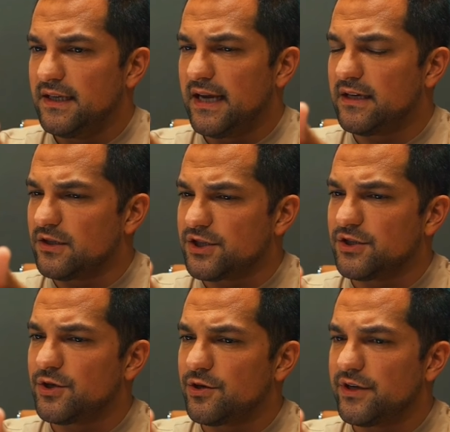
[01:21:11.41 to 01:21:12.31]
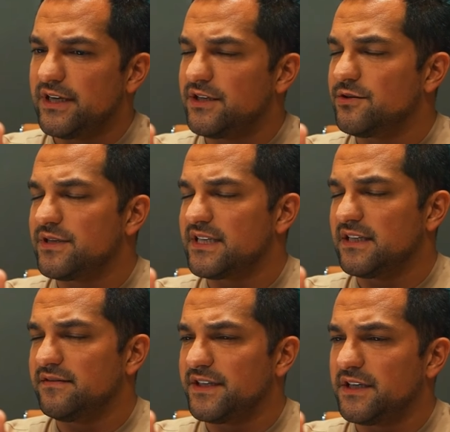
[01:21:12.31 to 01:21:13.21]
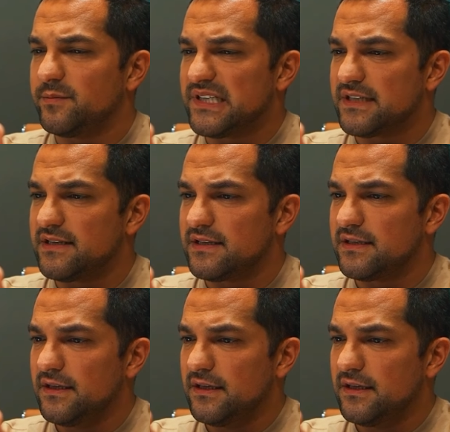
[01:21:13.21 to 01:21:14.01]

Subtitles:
and also turn it into a significant business,